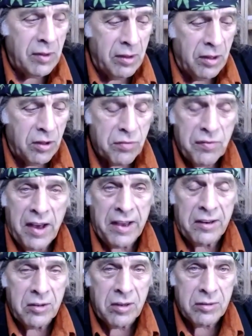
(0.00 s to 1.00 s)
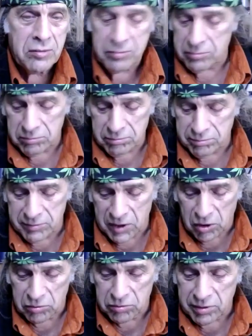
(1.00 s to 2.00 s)
is fine, know, uh, you
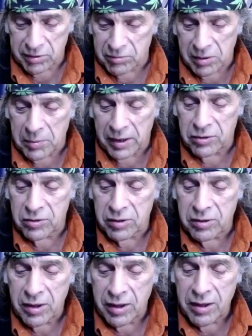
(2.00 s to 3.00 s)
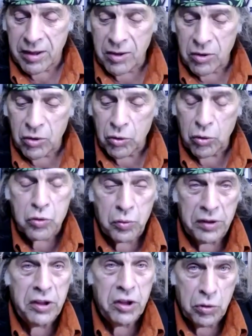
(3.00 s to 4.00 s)
know, but who's
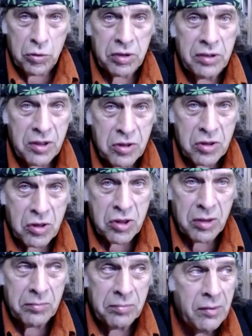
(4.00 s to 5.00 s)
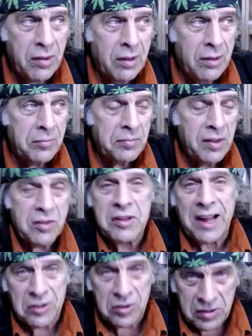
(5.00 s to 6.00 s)
really using this system is
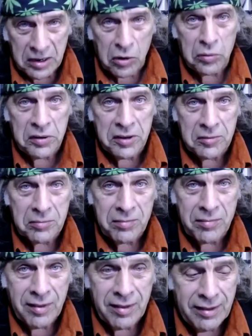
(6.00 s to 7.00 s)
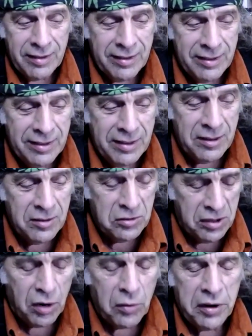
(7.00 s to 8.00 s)
not the tarot reader.
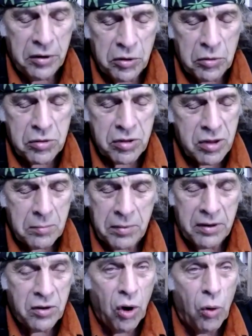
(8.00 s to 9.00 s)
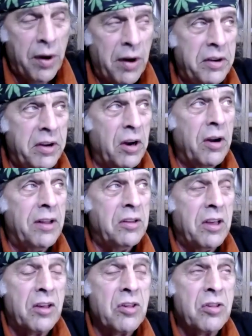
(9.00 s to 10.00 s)
Tarot reader uses it, but nowhere near at the
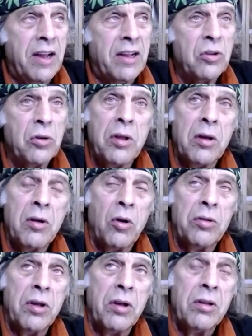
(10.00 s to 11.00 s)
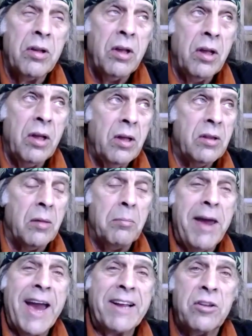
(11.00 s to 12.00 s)
extent or the or the the
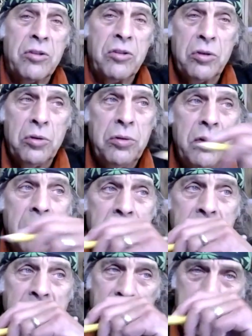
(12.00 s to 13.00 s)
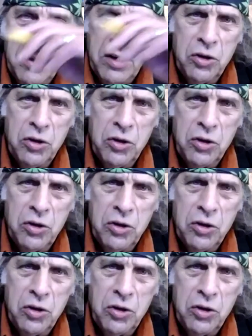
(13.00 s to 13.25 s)
magnitude that's being